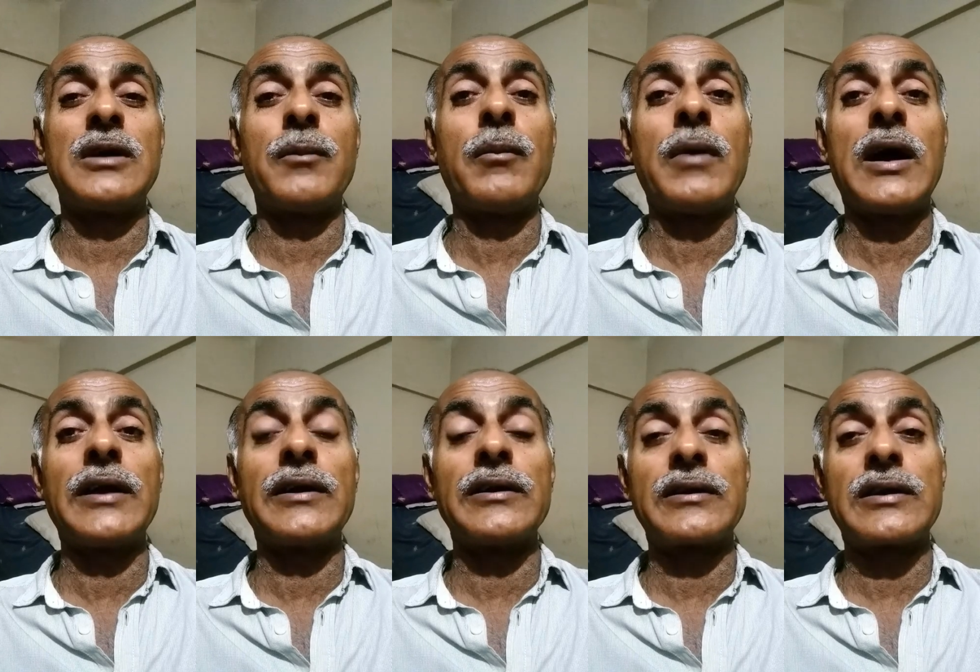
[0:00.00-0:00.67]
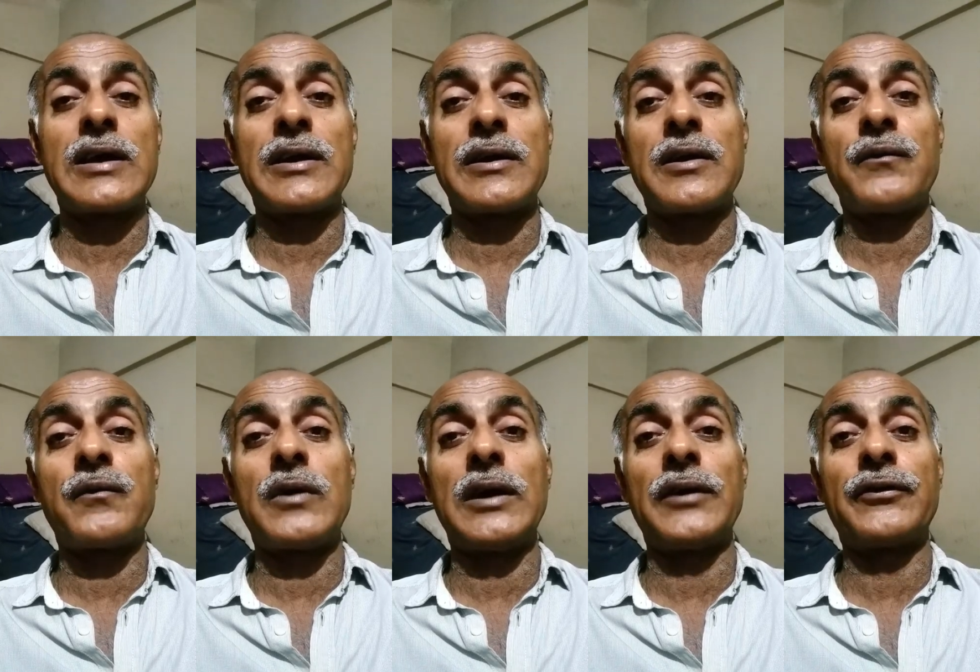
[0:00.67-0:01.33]
minor kind of
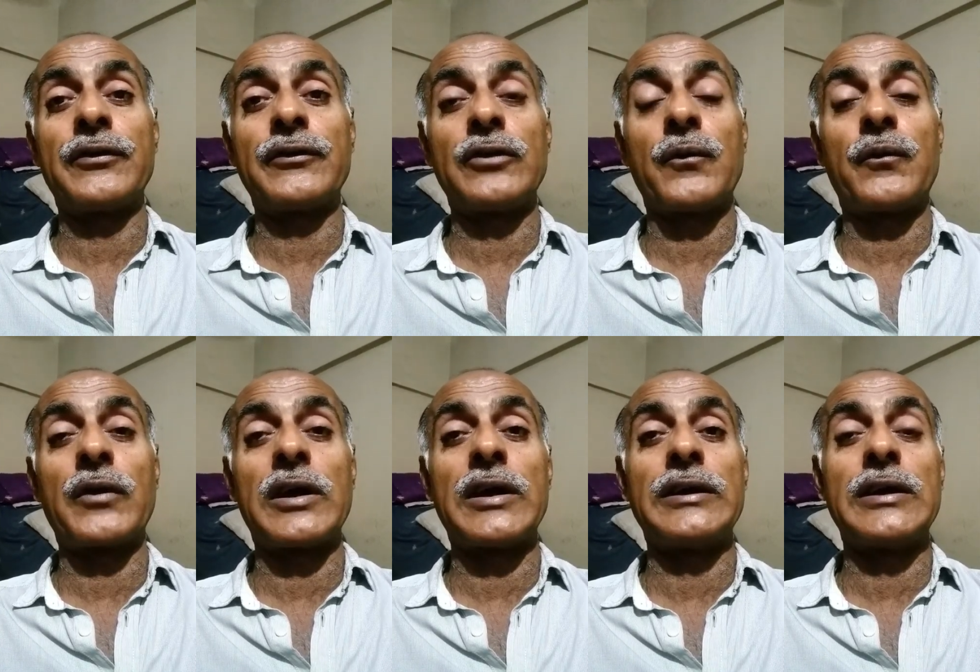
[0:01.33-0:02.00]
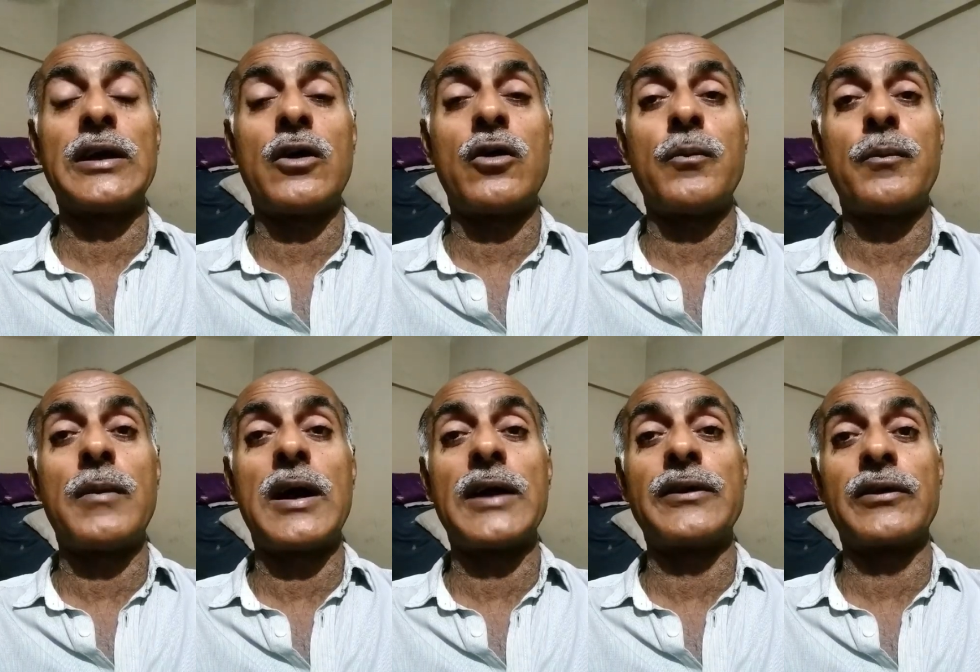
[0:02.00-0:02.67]
schizophrenia or
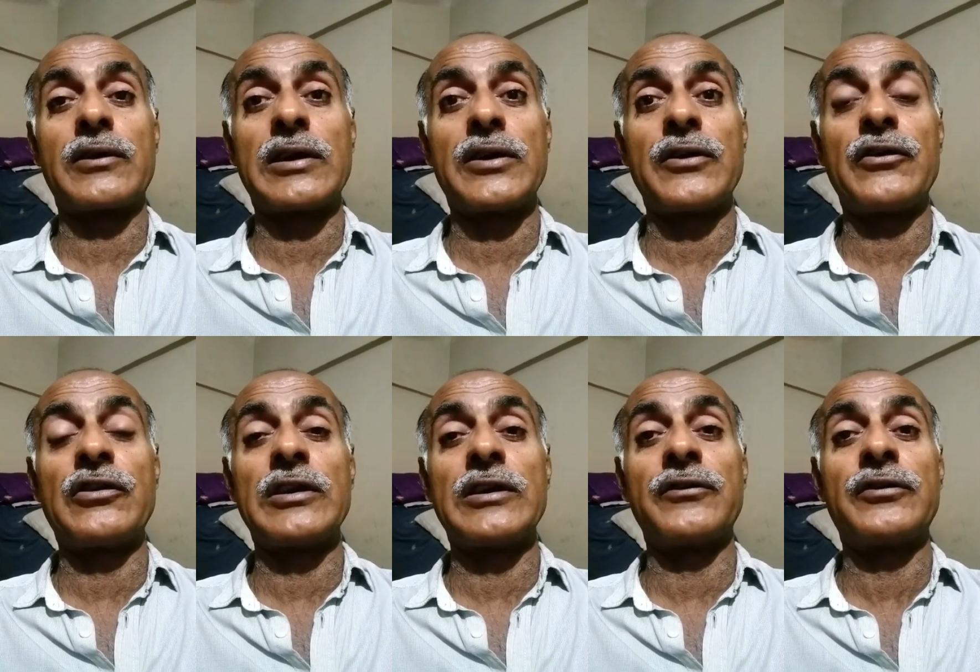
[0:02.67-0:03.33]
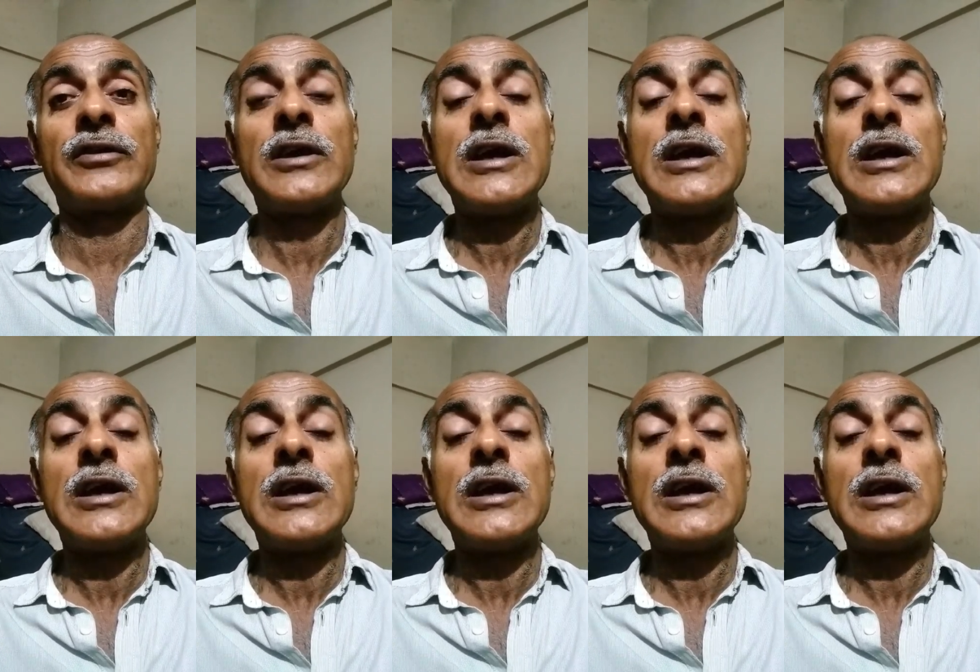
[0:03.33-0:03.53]
minor conditions,